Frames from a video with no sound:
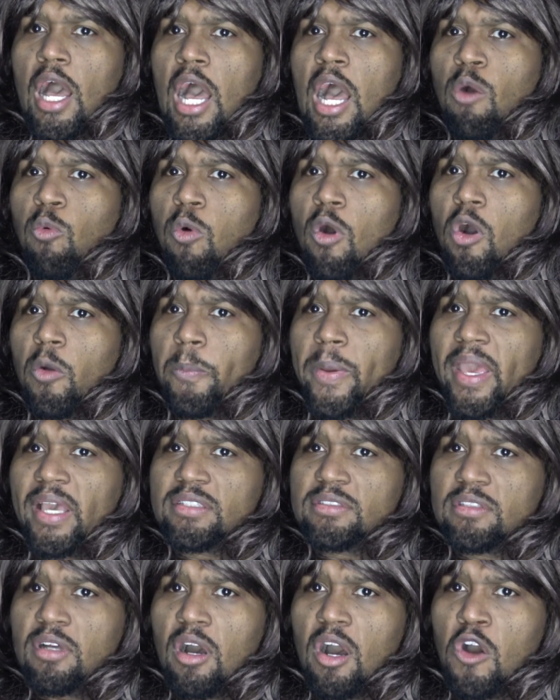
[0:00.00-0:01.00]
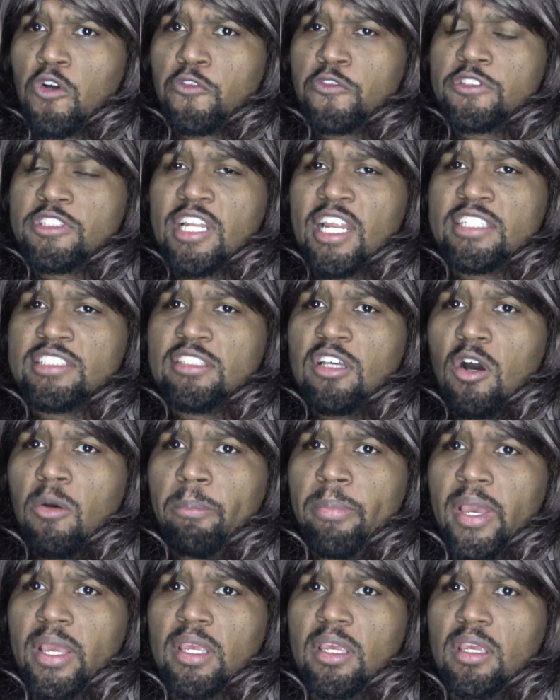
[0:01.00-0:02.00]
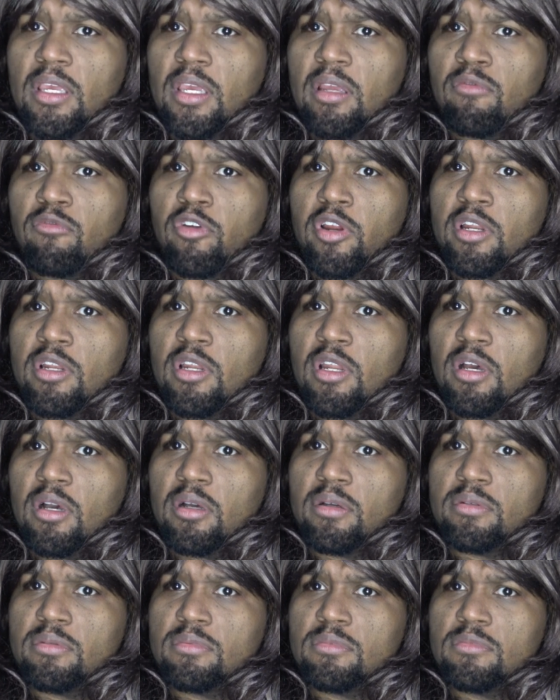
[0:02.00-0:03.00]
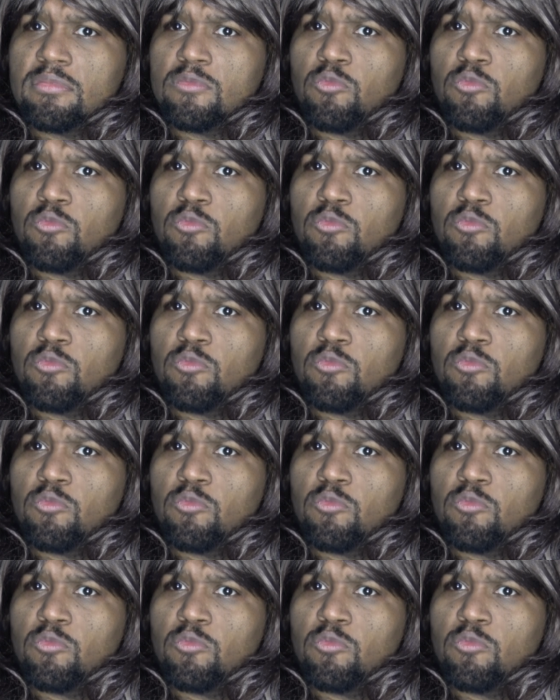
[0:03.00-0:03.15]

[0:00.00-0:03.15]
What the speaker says: I walked past the office and I saw Becky getting written up.